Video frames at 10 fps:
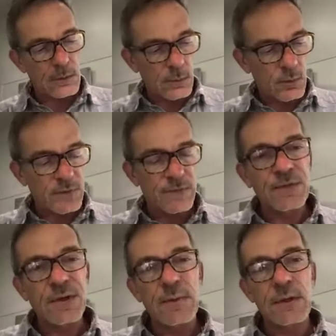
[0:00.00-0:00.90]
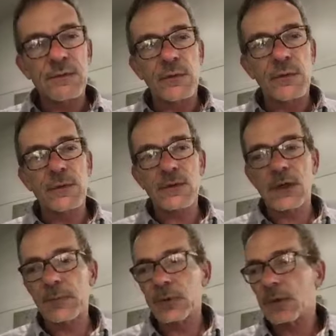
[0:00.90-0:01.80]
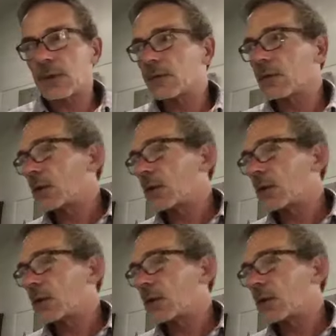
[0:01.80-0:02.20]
was 15 minutes for the first couple of days,